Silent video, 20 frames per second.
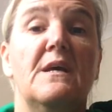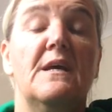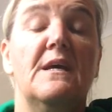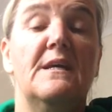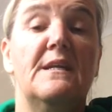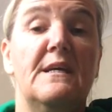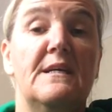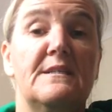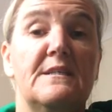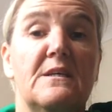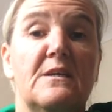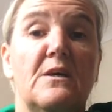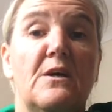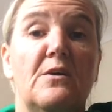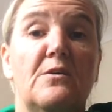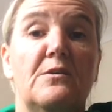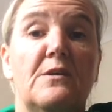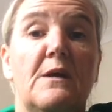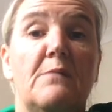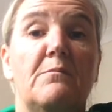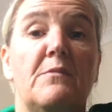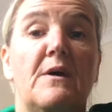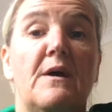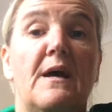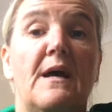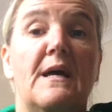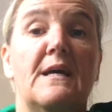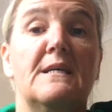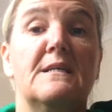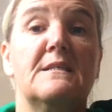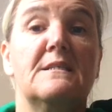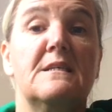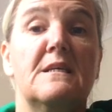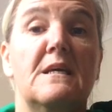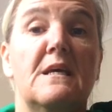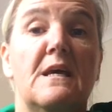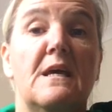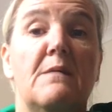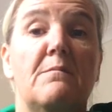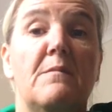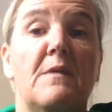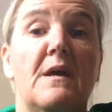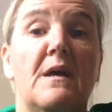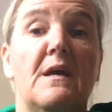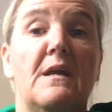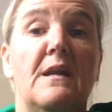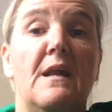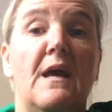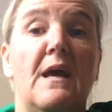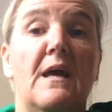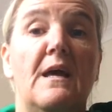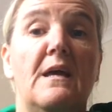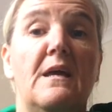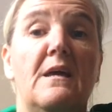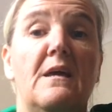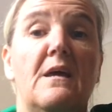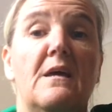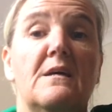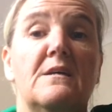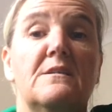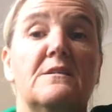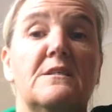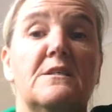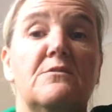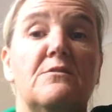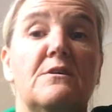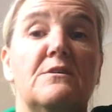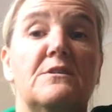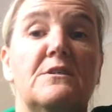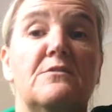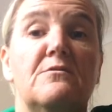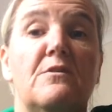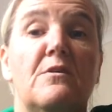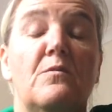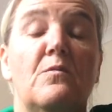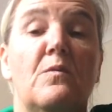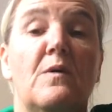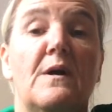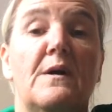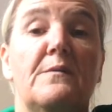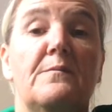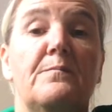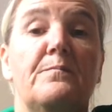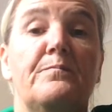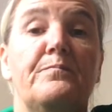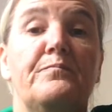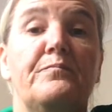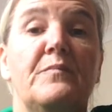It has a code number ACMNA 001.